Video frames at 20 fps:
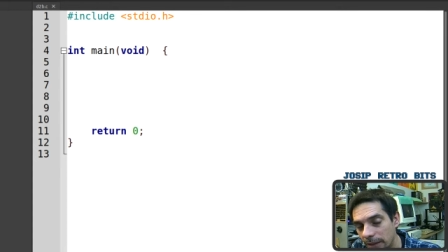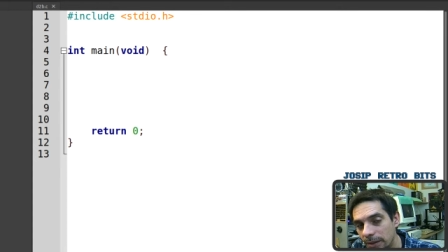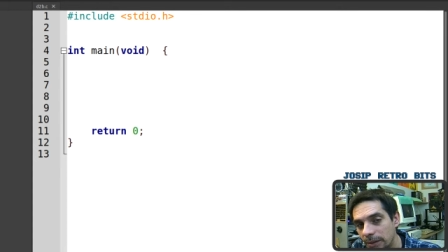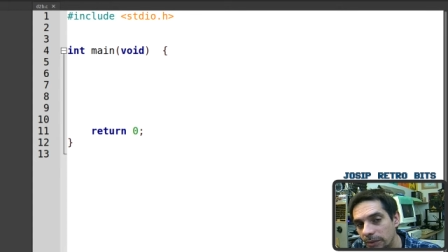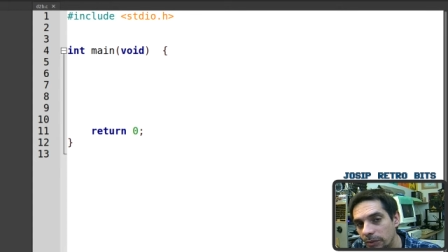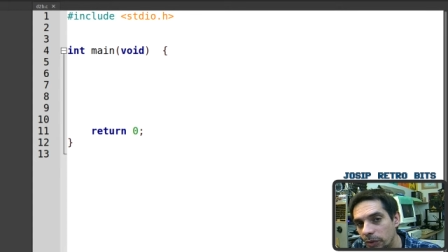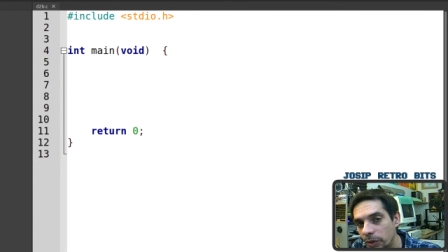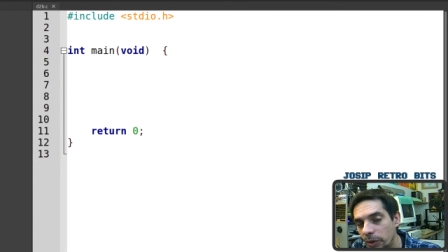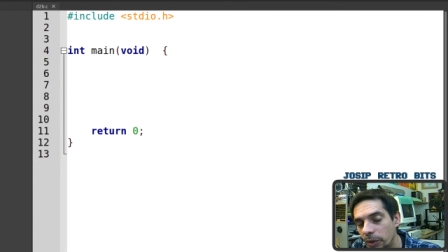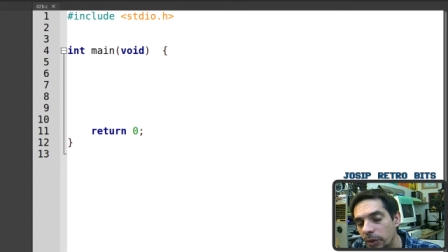
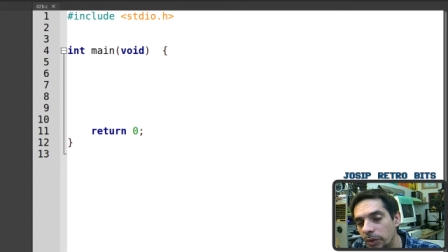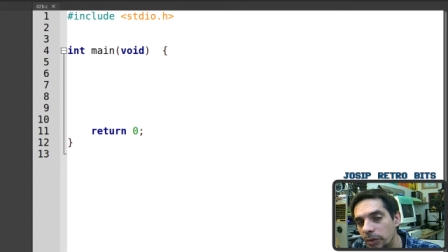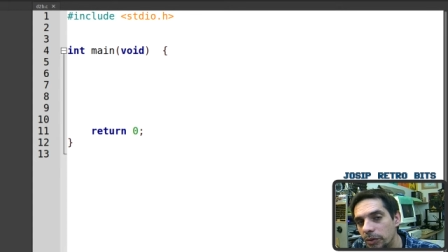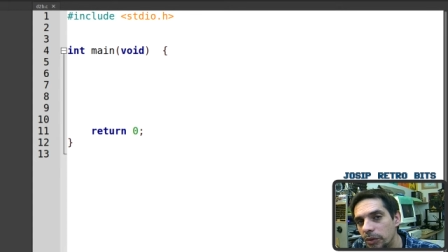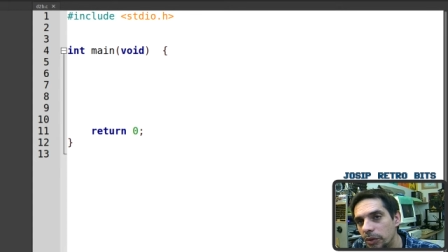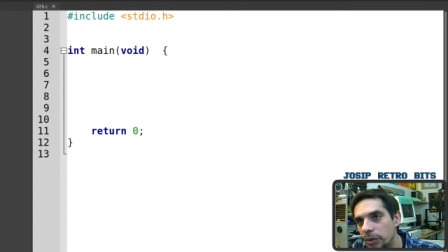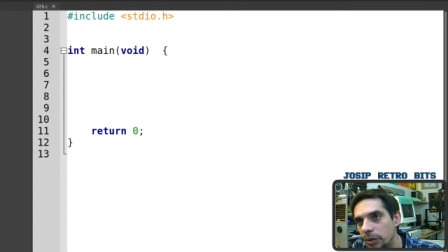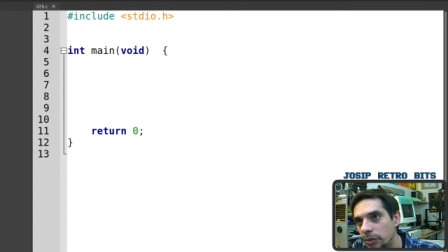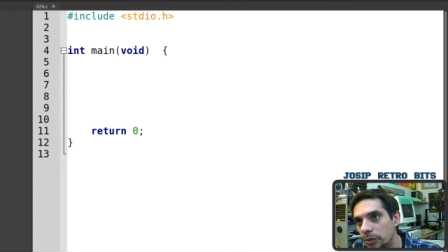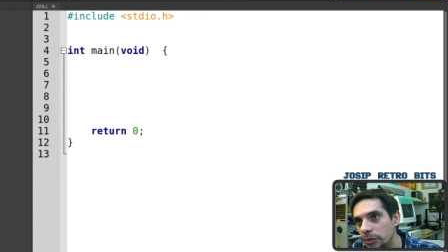We're going
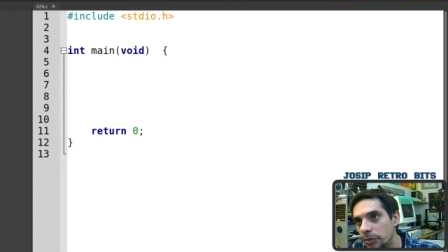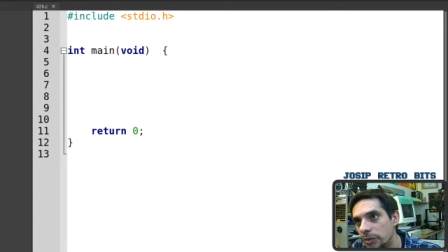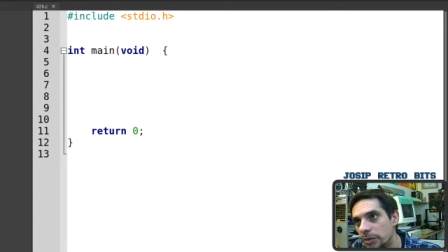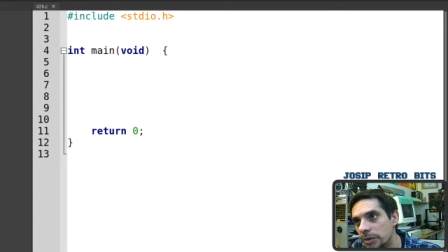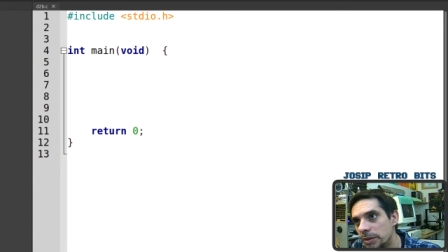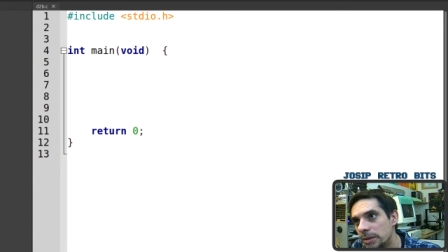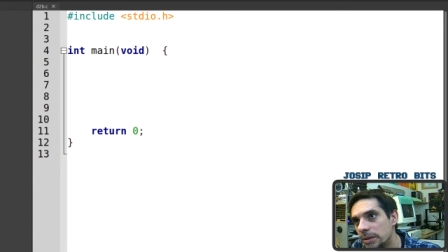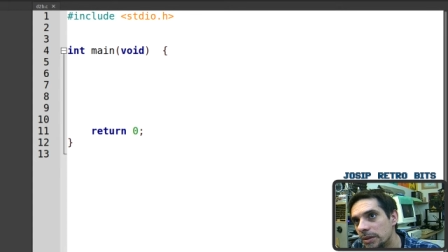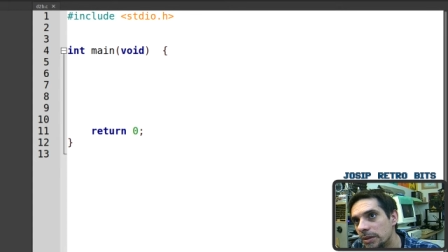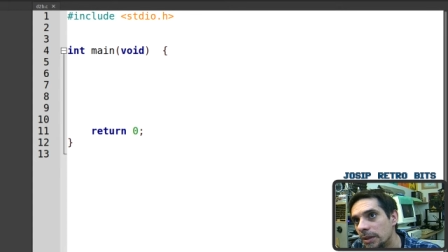to
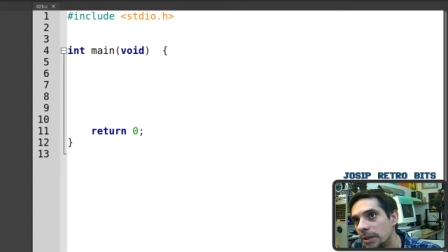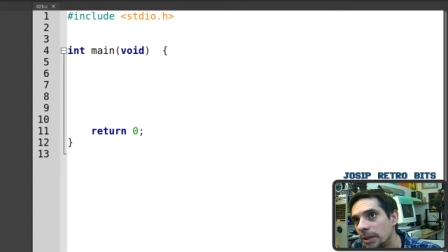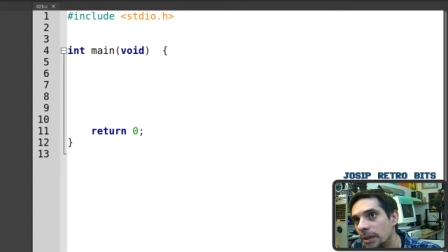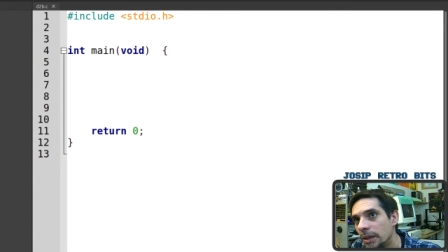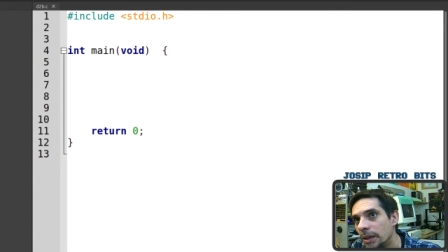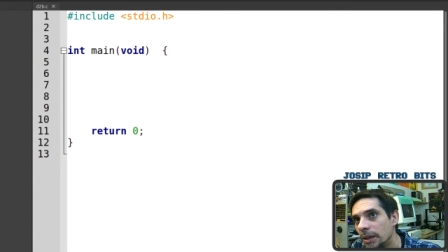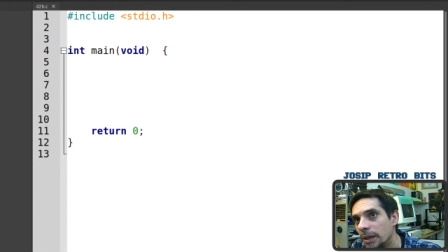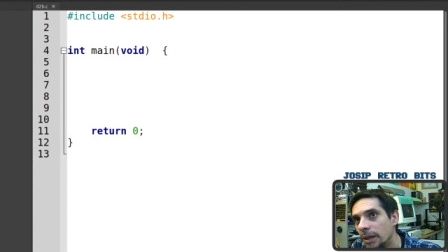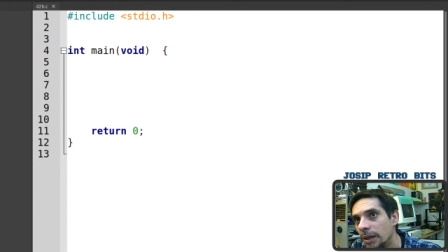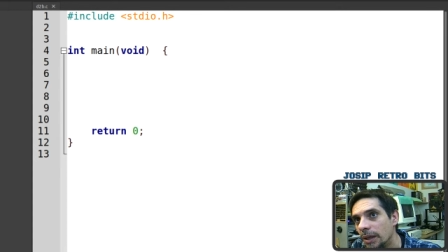use
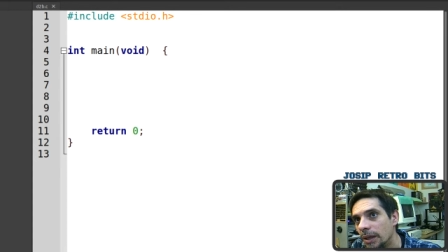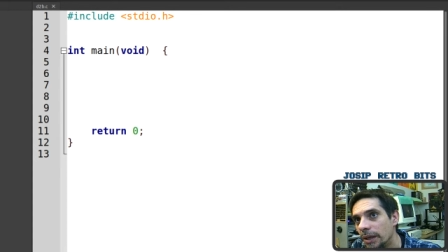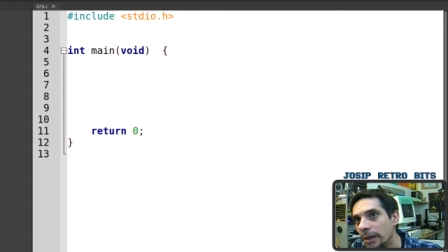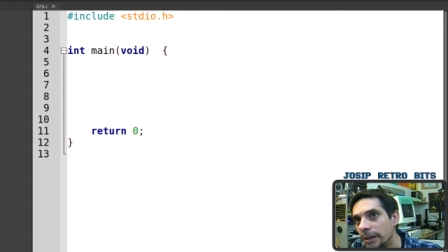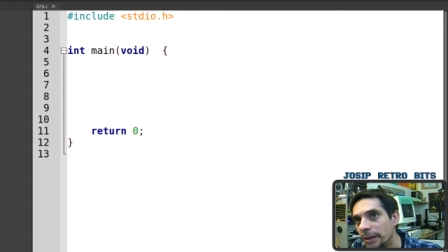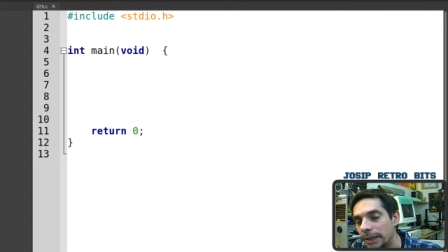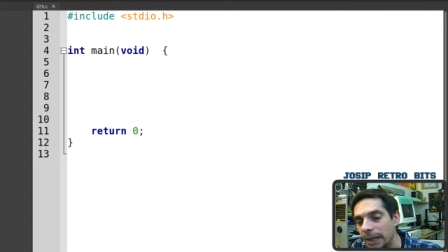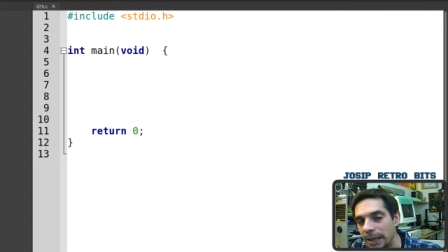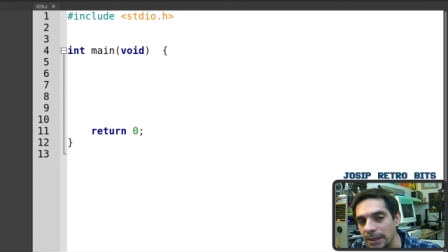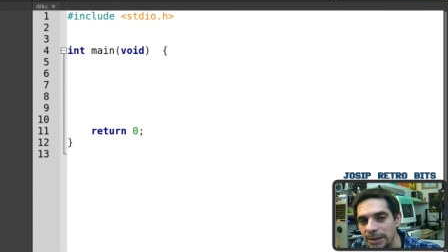
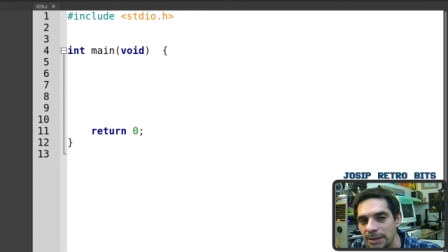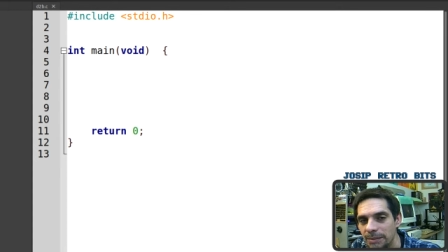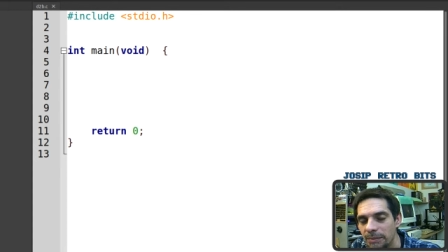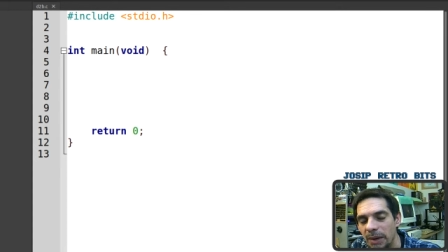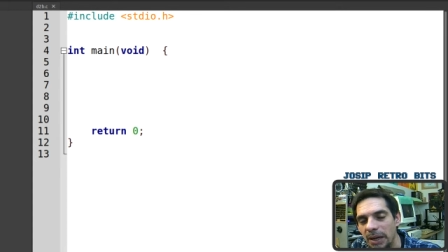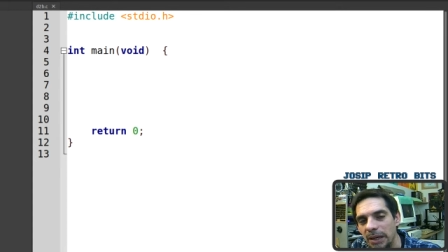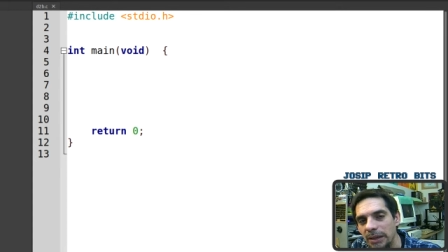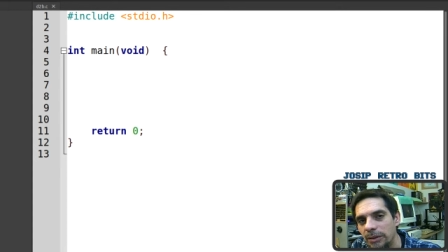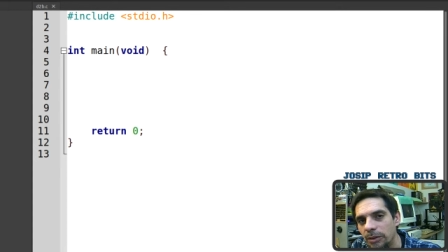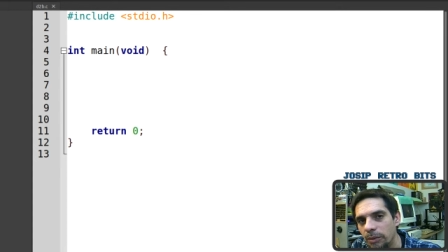
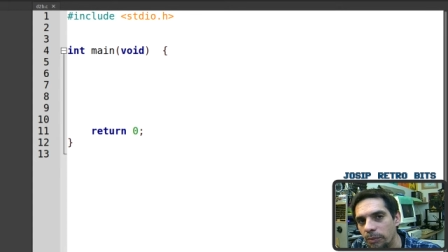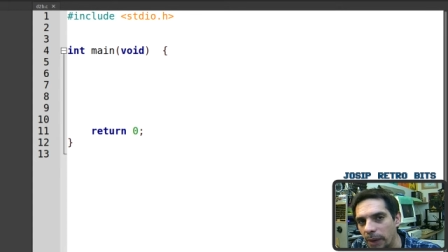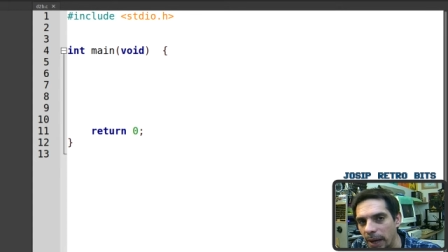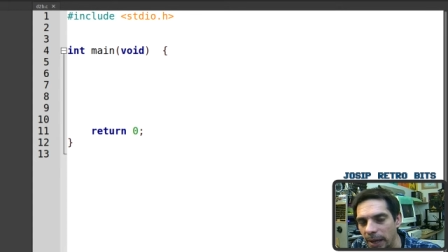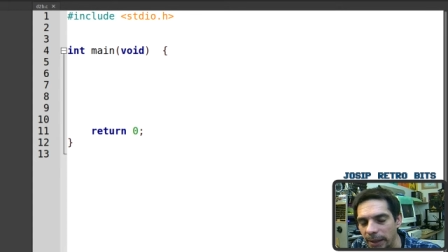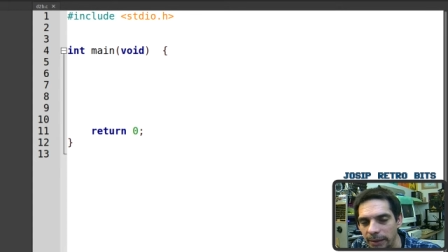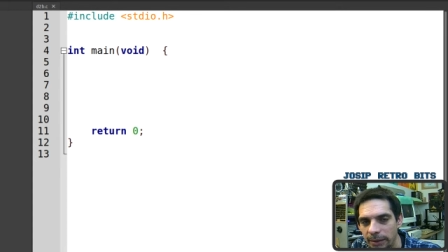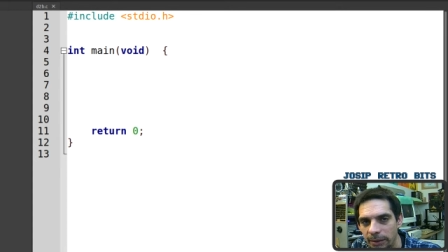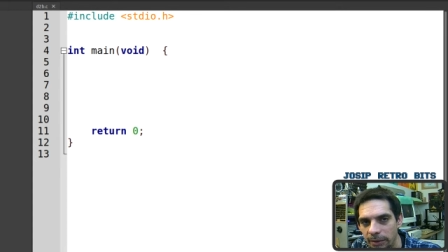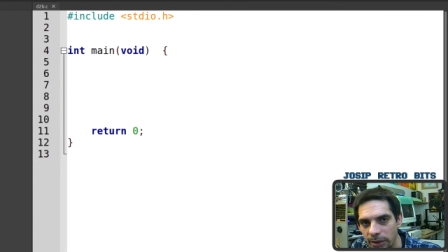decimal to
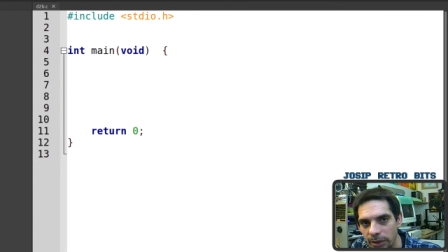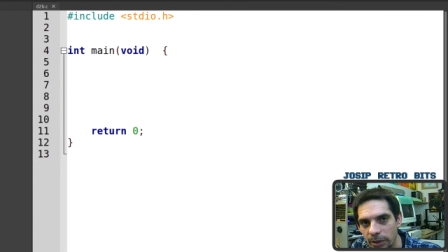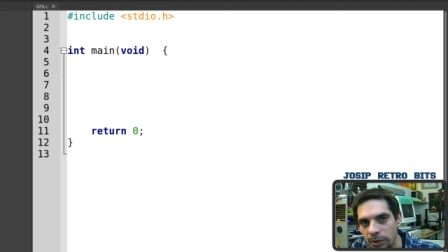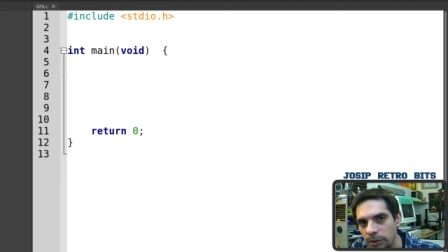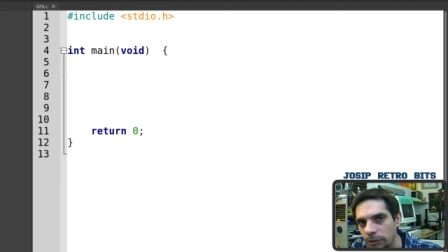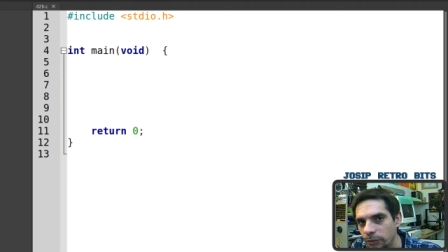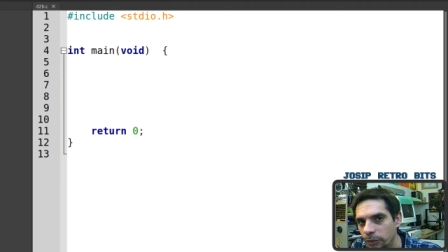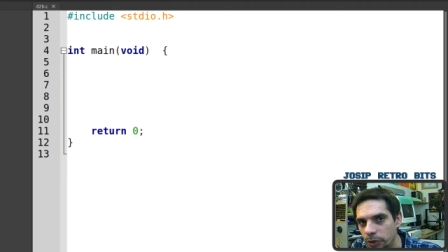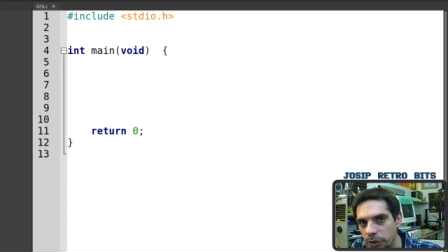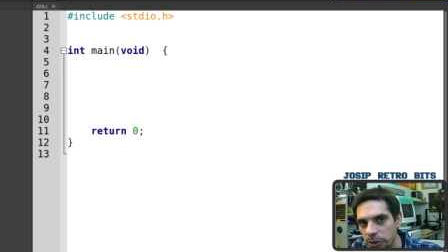binary
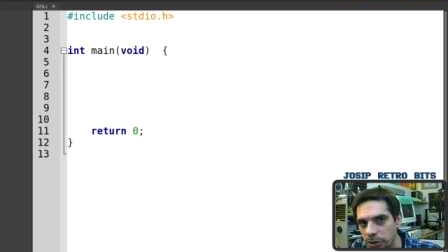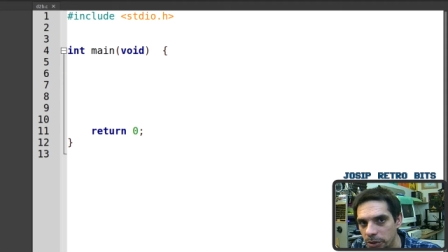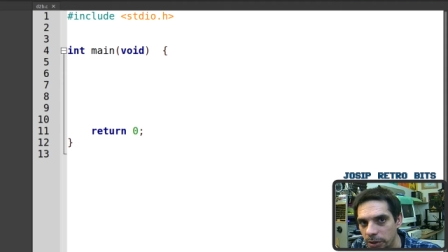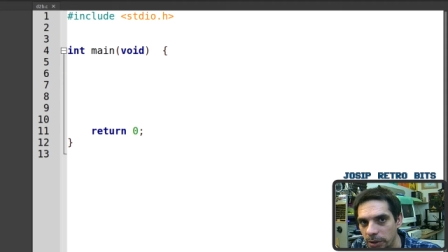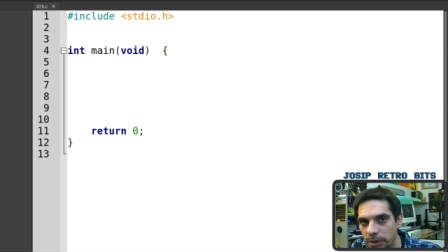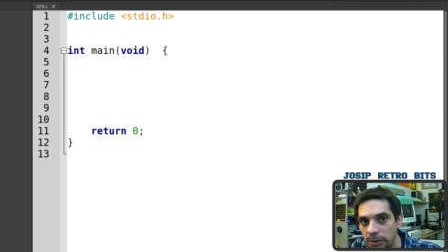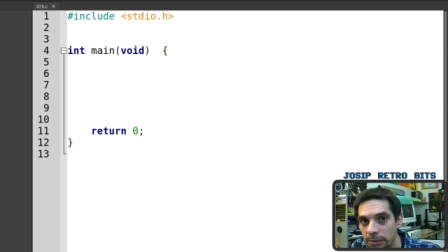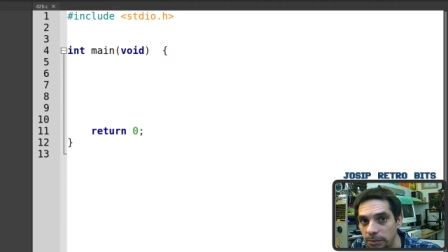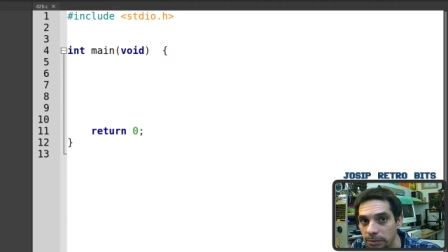conversion.